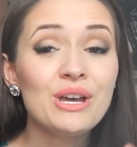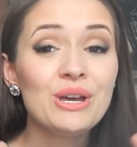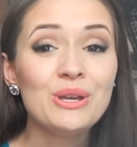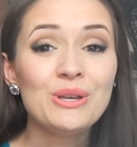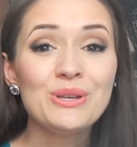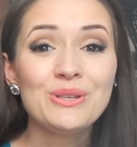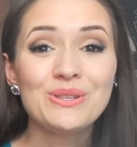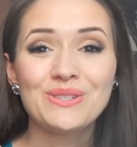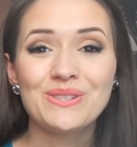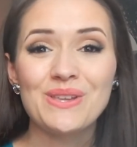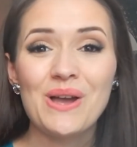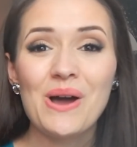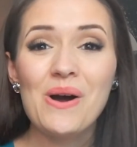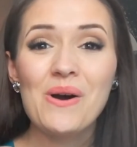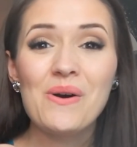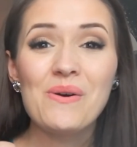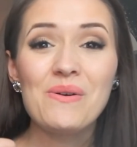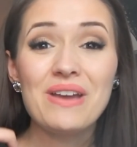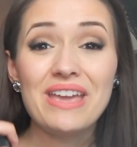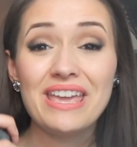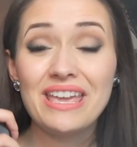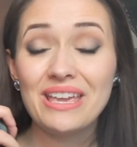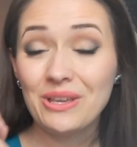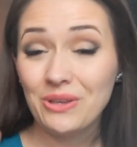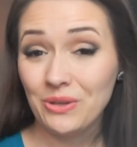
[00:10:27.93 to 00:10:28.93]

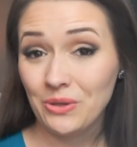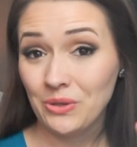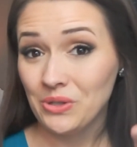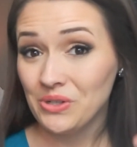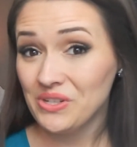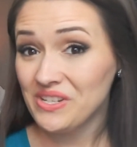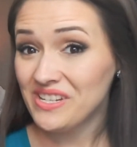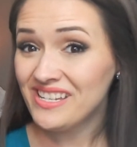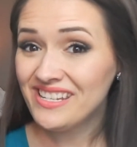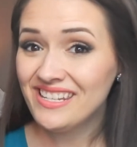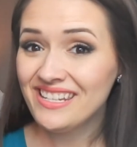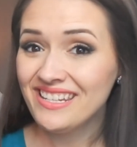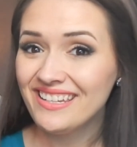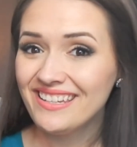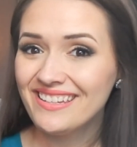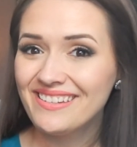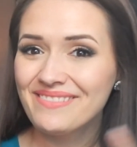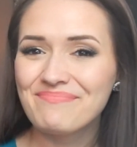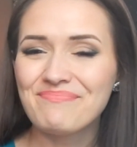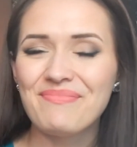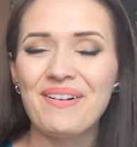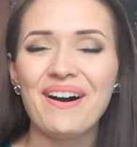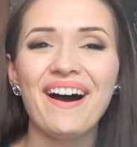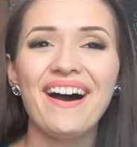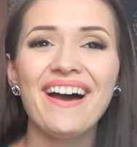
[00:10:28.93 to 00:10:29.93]
so it could,
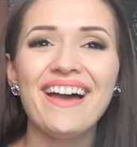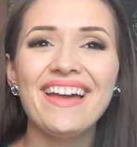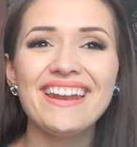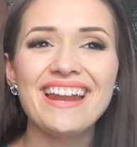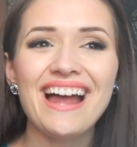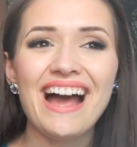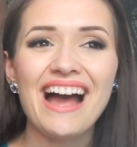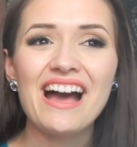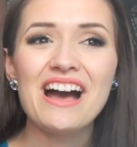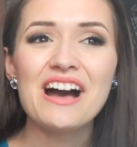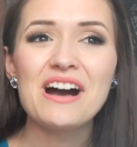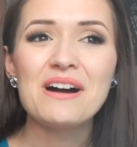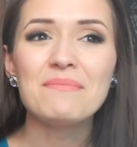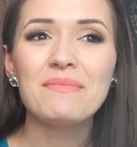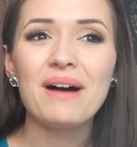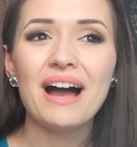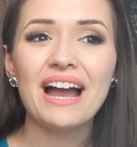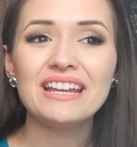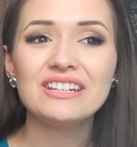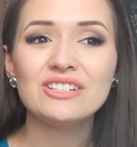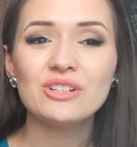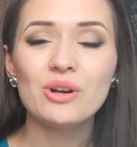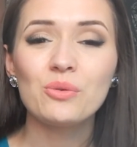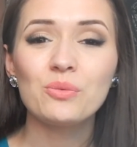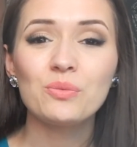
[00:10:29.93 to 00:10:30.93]
but
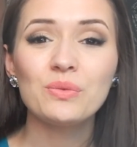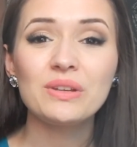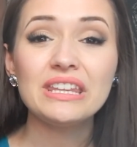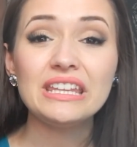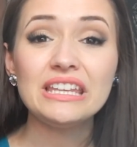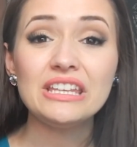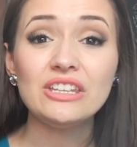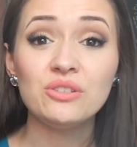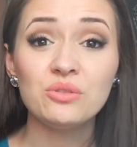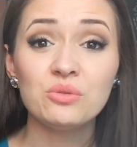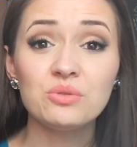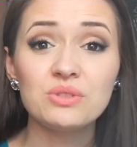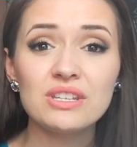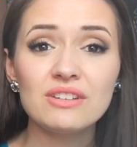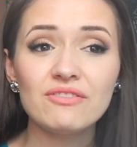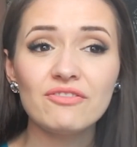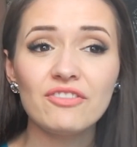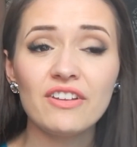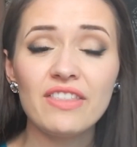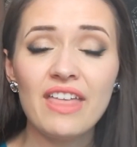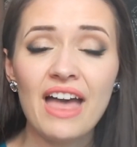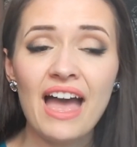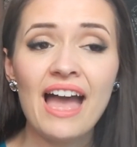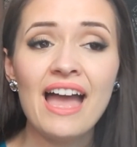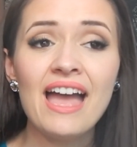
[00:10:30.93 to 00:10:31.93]
I don't really use it
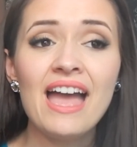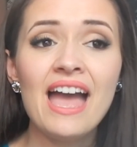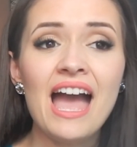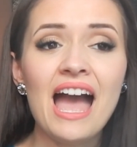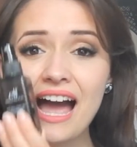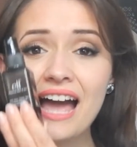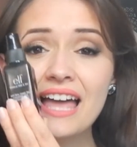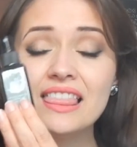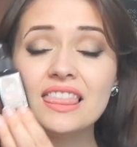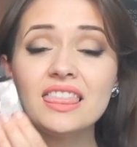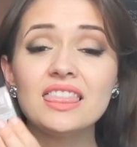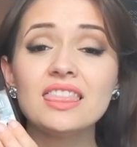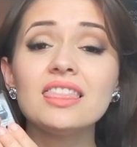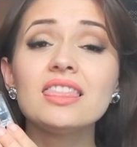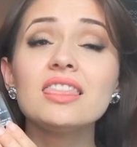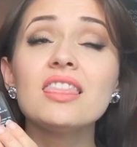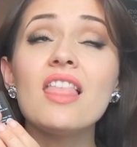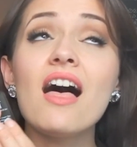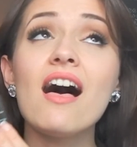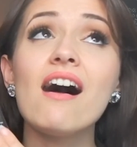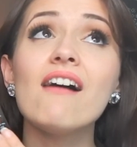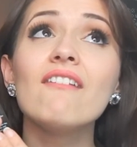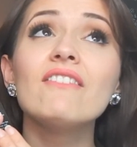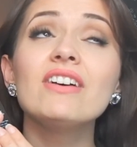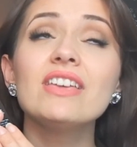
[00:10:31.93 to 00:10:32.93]
for that. I
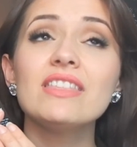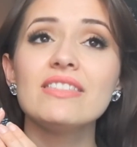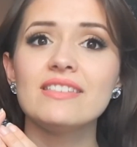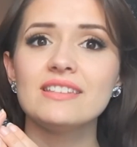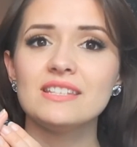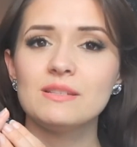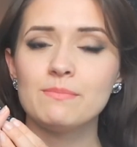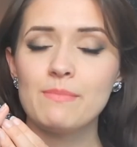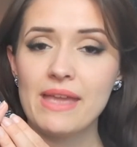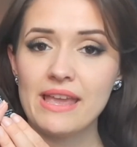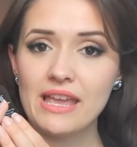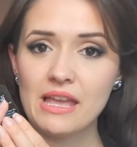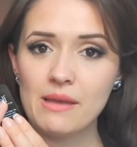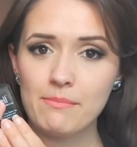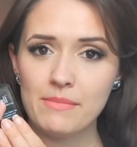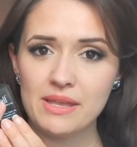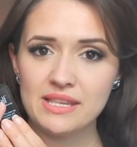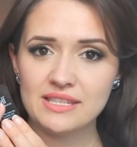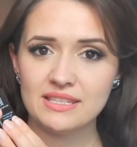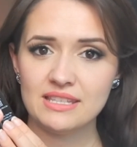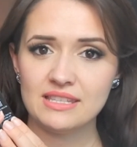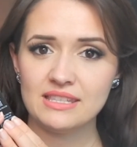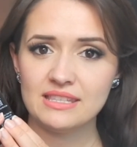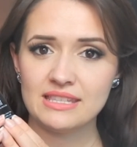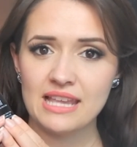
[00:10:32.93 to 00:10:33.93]
love this Makeup
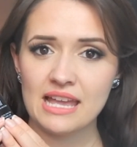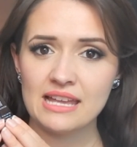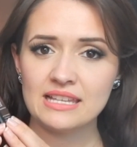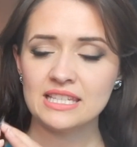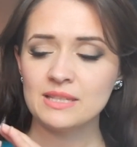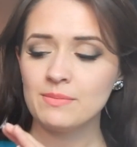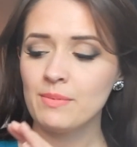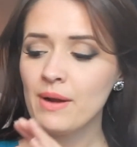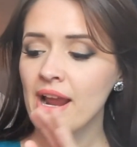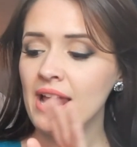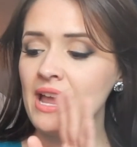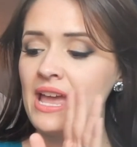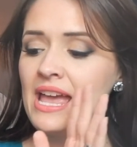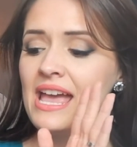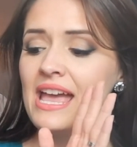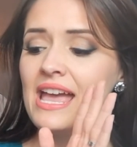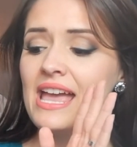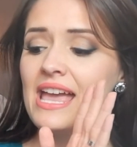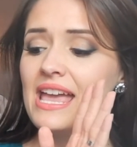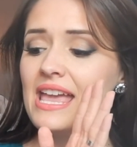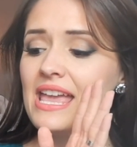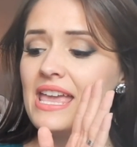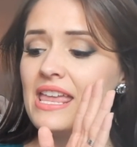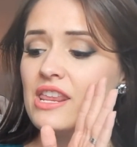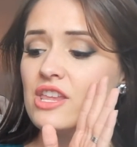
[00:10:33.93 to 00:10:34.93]
Mist and Set spray.
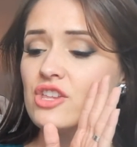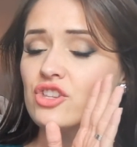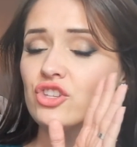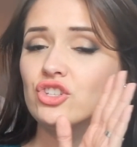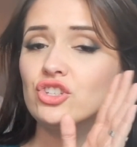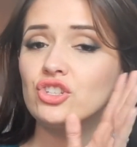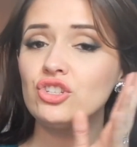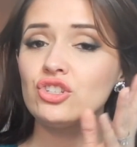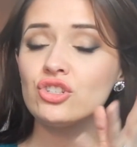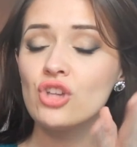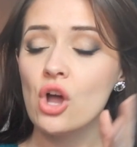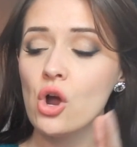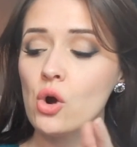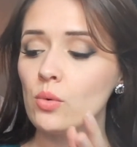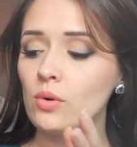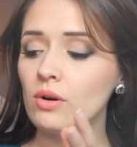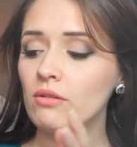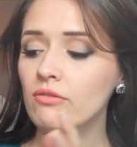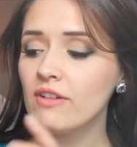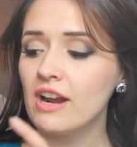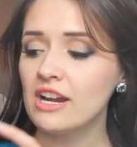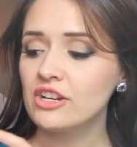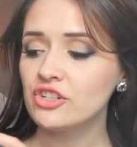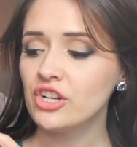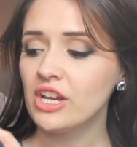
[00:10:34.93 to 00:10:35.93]
It is so
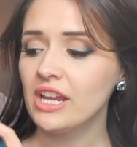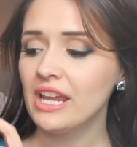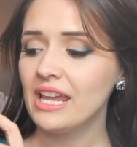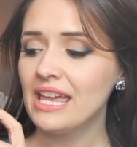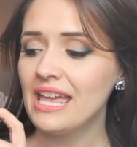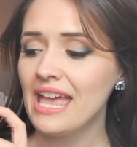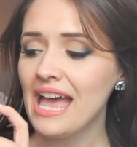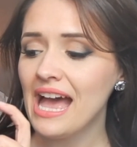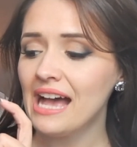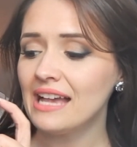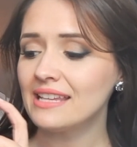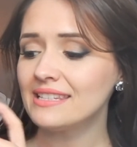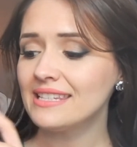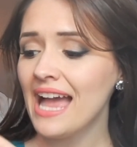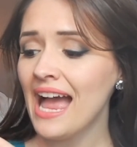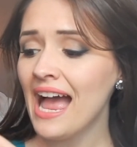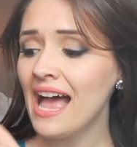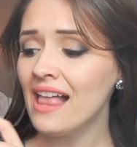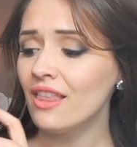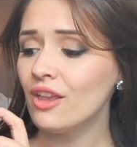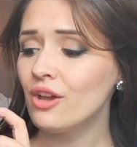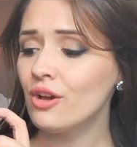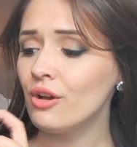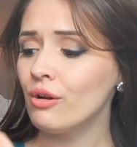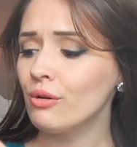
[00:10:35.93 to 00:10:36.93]
refreshing. It has
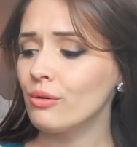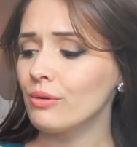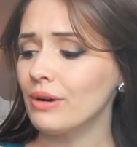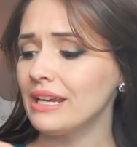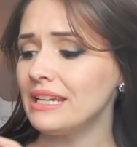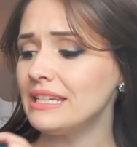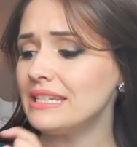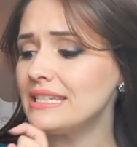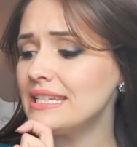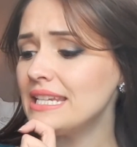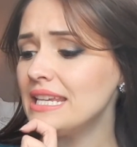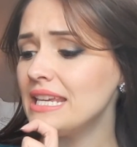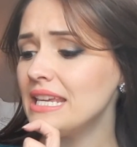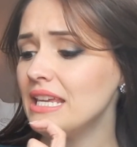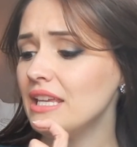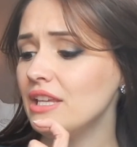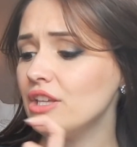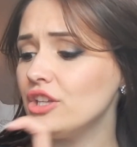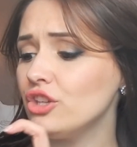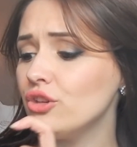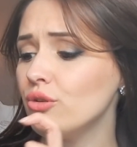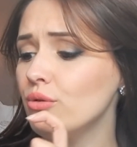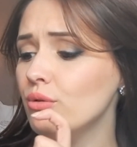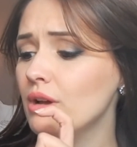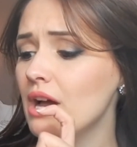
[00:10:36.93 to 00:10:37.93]
aloe, green tea,
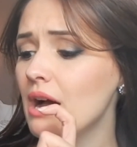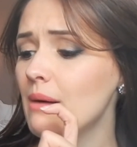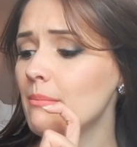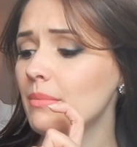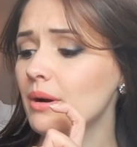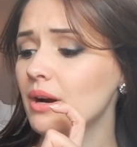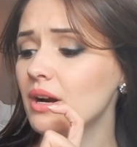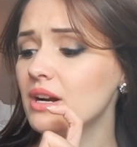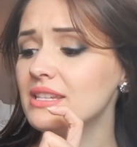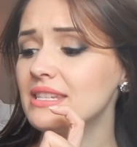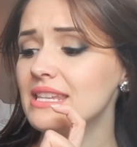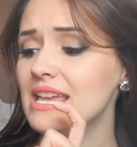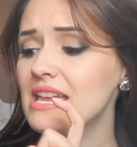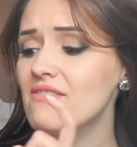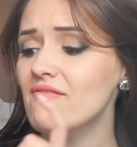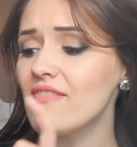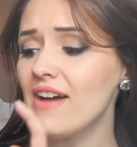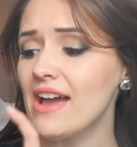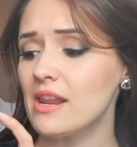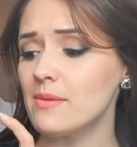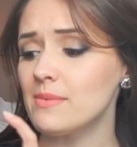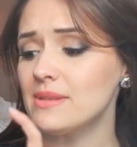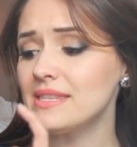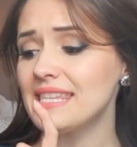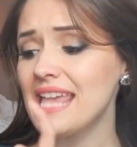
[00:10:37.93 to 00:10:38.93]
cucumbers, and
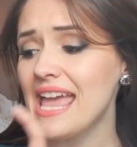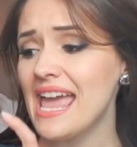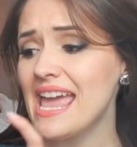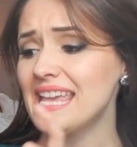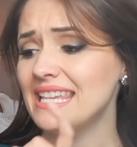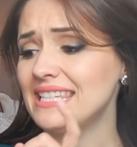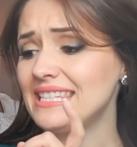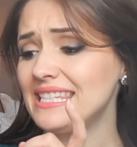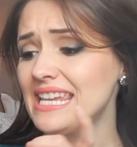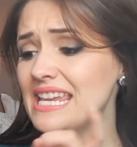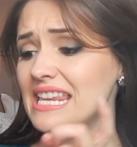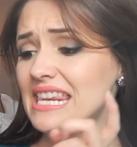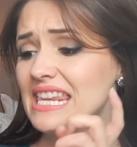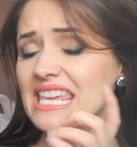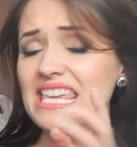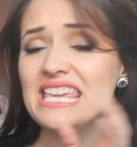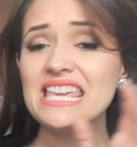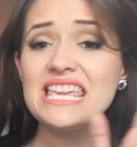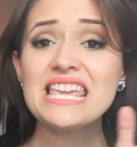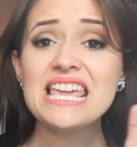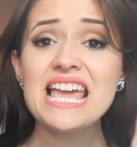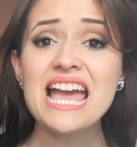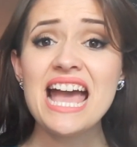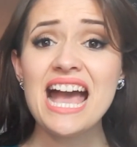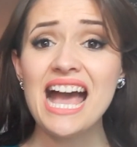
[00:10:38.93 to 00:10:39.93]
vitamins A, C, and E.